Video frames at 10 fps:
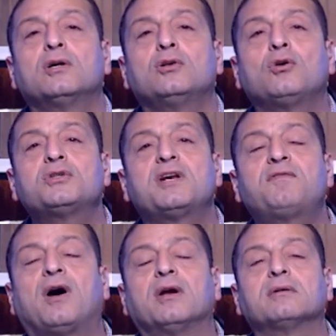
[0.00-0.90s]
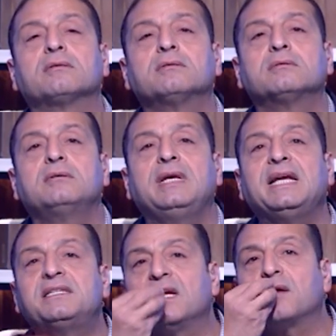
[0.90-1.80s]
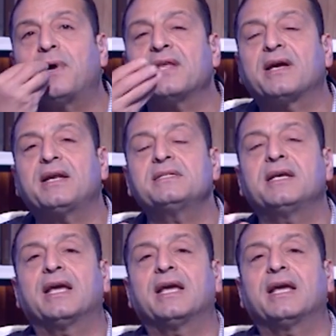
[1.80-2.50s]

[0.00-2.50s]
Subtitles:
No survive. Eating by the grazing